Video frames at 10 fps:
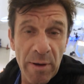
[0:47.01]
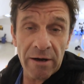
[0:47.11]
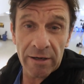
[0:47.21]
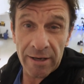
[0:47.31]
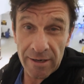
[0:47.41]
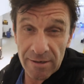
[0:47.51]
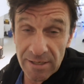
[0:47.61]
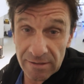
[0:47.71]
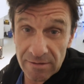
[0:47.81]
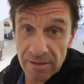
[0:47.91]
Apparently, I need to
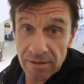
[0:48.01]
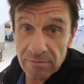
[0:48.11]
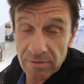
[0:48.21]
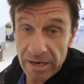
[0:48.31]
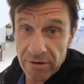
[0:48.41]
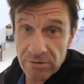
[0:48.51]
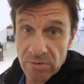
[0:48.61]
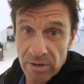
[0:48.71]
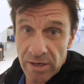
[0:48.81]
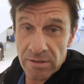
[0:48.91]
take the air
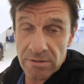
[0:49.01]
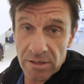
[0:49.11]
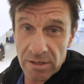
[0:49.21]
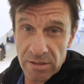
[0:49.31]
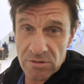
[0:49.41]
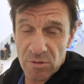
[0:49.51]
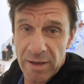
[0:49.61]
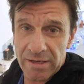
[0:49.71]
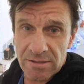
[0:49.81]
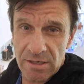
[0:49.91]
train to
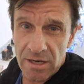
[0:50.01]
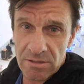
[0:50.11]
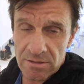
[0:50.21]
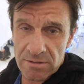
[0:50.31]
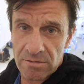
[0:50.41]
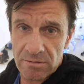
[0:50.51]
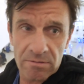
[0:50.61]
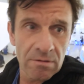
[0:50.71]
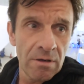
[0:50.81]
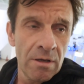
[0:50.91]
Jamaica Station to.
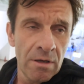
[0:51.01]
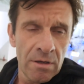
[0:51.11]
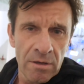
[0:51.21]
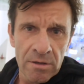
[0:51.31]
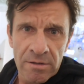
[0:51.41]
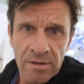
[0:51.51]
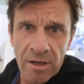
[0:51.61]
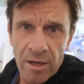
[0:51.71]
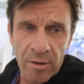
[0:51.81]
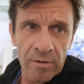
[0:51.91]

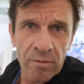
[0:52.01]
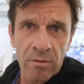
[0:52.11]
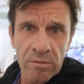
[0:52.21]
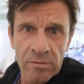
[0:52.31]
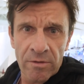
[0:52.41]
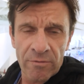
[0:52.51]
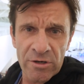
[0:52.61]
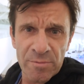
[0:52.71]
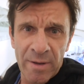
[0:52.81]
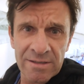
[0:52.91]
Uh, the
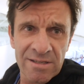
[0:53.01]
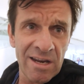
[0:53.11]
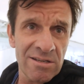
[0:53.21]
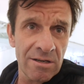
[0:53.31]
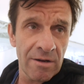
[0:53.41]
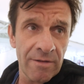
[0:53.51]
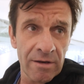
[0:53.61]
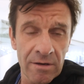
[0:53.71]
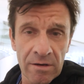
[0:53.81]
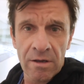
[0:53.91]
first Penn Station and then